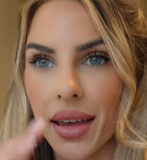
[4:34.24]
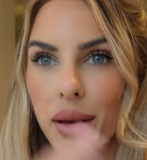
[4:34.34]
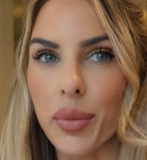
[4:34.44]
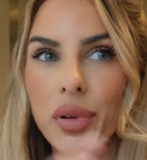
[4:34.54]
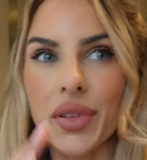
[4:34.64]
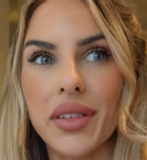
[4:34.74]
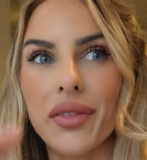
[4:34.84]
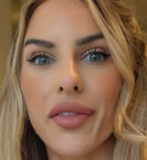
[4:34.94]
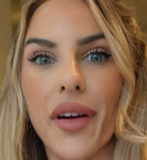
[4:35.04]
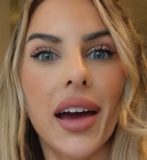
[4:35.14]
uh, put in
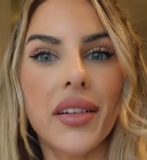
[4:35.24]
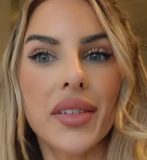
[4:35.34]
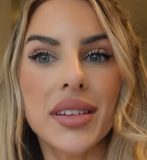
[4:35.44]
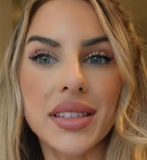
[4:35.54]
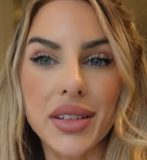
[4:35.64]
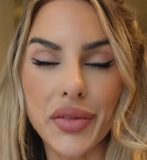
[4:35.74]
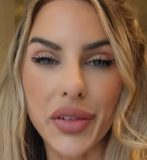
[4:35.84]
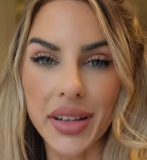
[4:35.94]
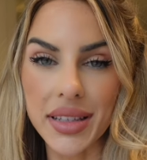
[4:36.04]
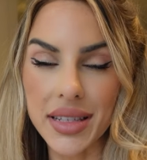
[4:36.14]
five
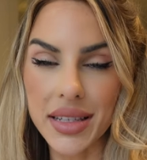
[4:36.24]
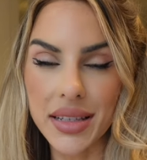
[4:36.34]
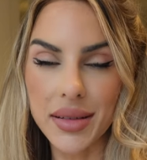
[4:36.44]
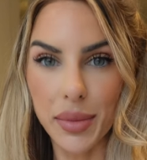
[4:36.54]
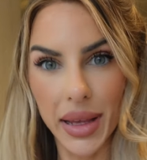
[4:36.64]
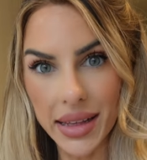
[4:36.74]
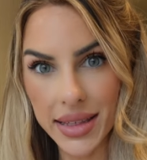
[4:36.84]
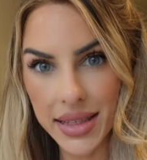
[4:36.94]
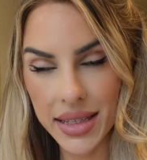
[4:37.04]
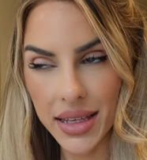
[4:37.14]
different
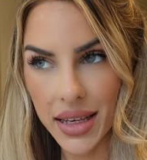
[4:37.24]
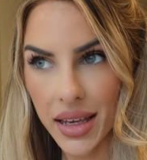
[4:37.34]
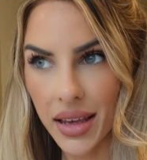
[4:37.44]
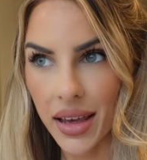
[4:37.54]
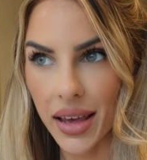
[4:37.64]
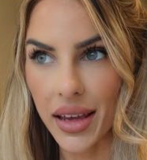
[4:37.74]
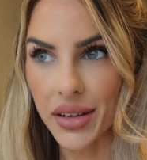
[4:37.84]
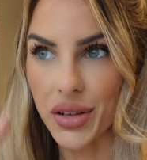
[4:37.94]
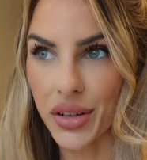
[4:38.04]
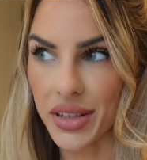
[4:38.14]
meals uh,
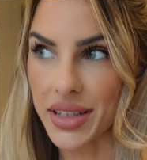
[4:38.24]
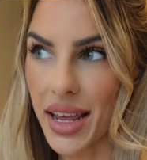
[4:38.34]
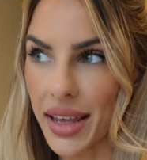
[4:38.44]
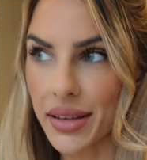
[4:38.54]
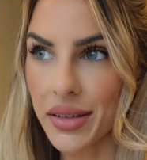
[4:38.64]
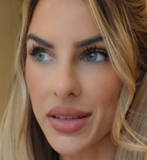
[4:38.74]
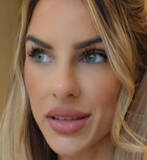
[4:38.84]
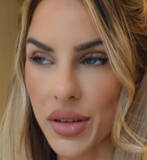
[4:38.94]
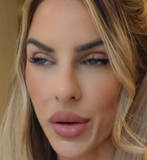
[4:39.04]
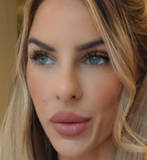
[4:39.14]
during the day
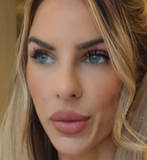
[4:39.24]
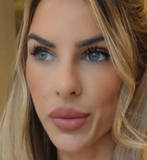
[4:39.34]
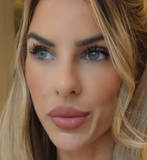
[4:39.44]
so